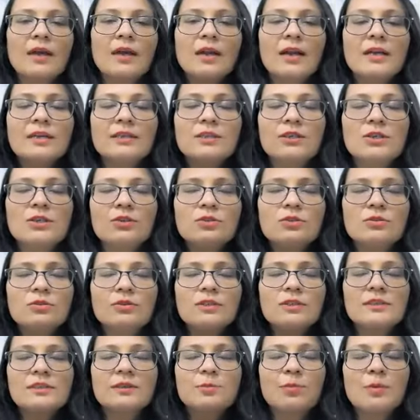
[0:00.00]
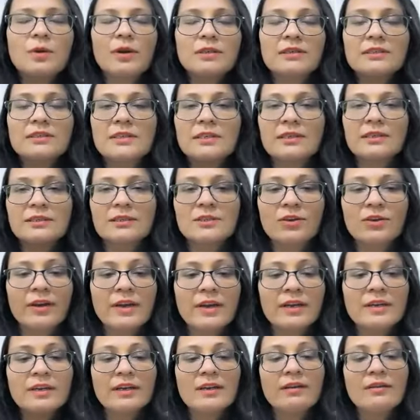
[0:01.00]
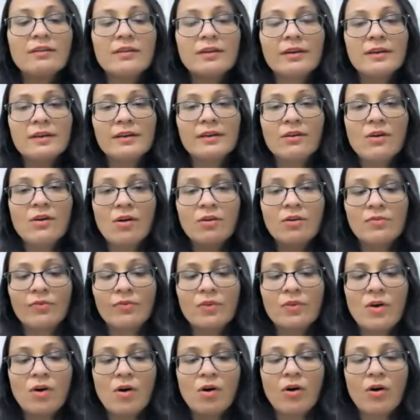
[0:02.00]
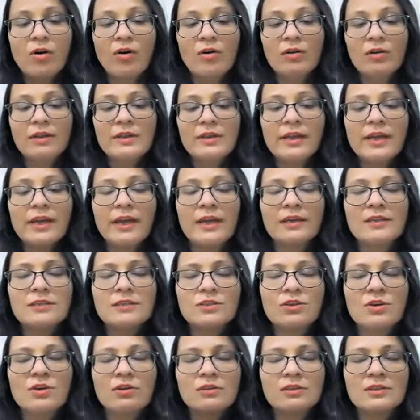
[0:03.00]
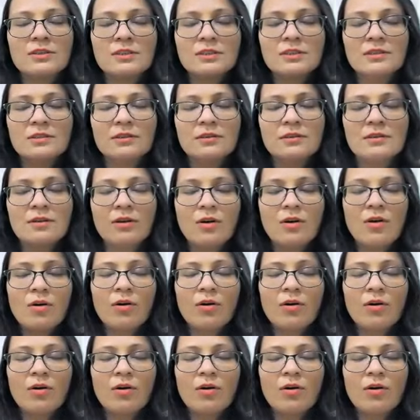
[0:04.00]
And as you do this process, you're getting rid of all the exhaustion,